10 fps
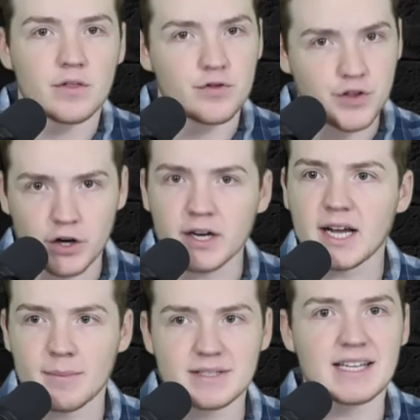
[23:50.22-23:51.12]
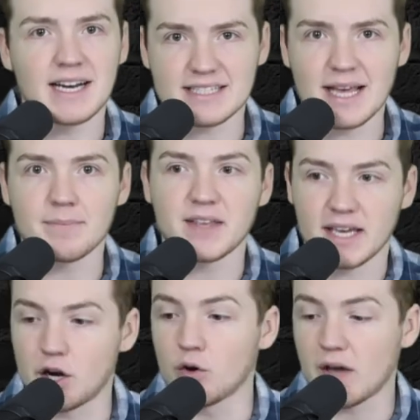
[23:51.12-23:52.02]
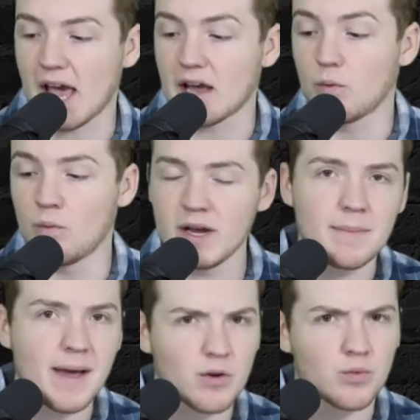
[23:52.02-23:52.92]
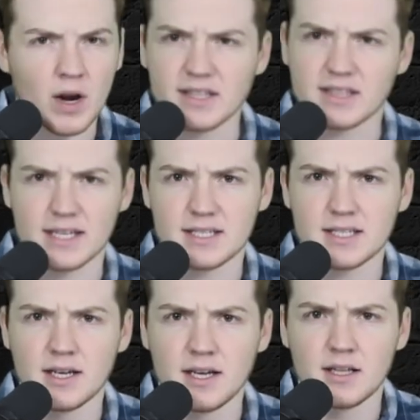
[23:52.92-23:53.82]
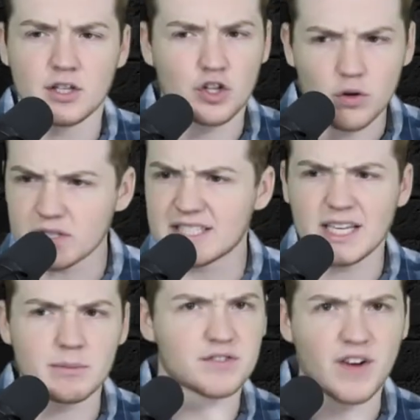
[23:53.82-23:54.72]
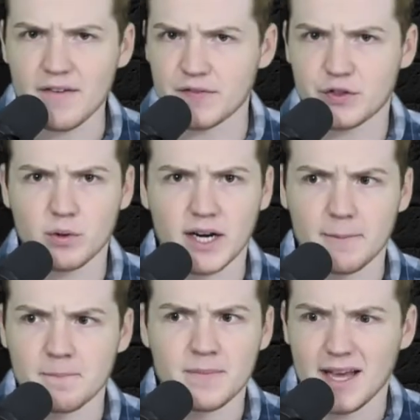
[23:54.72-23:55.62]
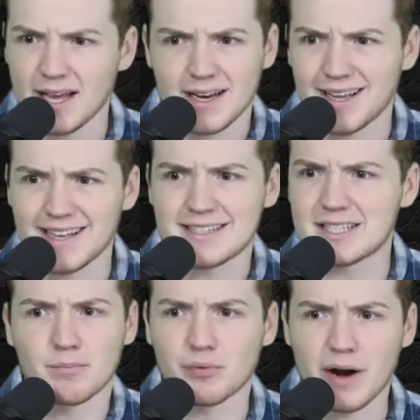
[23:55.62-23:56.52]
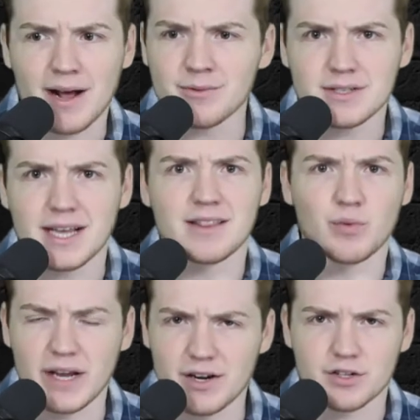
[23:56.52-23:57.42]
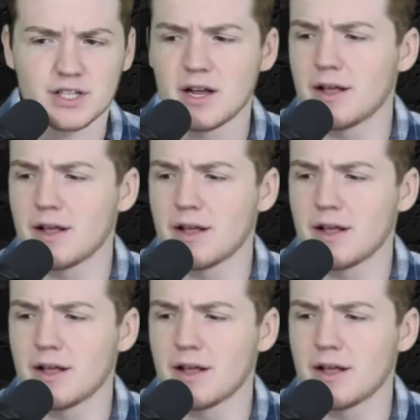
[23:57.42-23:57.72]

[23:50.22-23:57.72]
They're going to come into the next game thinking, okay, we can make a run at this. The closest team is 5-3, and it's the Browns and the Raiders.